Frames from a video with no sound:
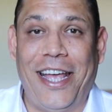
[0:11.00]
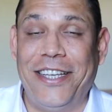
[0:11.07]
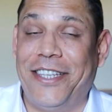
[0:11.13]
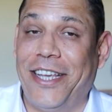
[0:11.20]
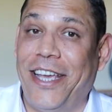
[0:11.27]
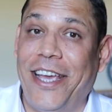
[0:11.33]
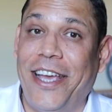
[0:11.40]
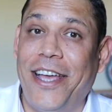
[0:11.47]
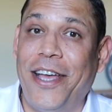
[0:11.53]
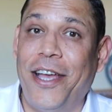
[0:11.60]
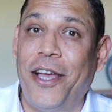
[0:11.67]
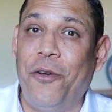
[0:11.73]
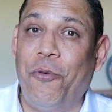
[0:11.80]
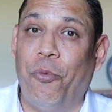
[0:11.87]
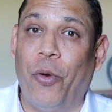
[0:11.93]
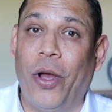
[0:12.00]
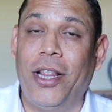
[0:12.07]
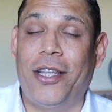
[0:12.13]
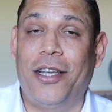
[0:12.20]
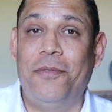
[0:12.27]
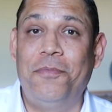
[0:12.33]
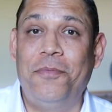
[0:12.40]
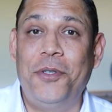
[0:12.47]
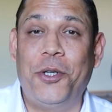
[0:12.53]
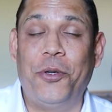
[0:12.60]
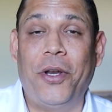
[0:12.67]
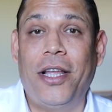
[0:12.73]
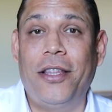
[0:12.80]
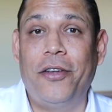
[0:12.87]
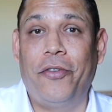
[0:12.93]
AC here. Welcome to
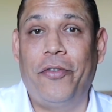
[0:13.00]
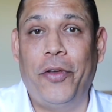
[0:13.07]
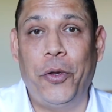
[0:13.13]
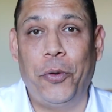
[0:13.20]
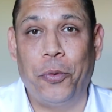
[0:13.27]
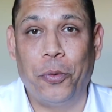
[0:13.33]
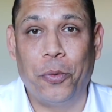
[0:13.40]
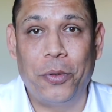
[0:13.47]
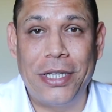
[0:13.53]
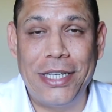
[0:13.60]
another review.